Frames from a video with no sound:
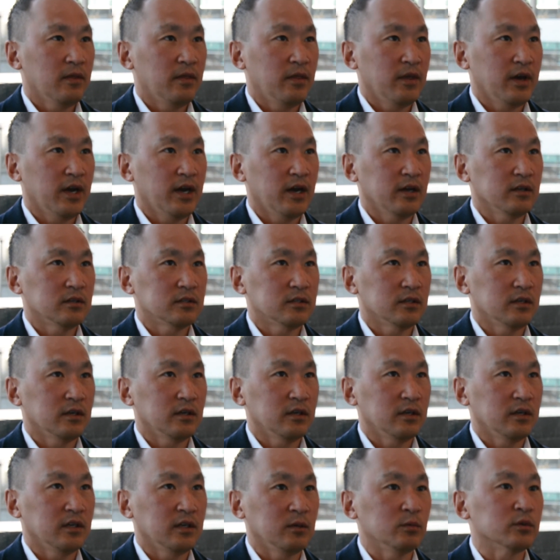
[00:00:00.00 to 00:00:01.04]
that
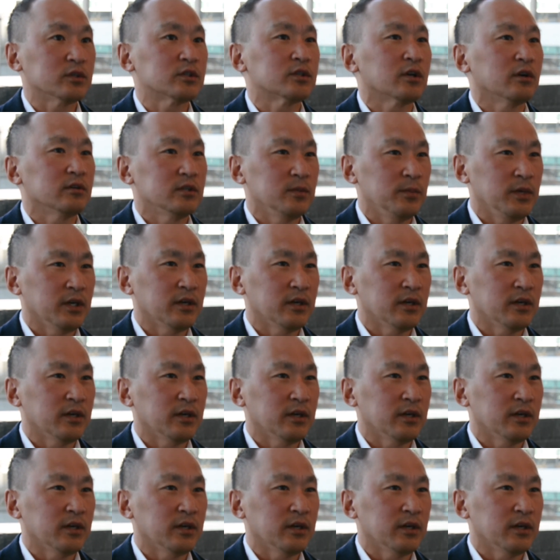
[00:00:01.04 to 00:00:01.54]
it will start to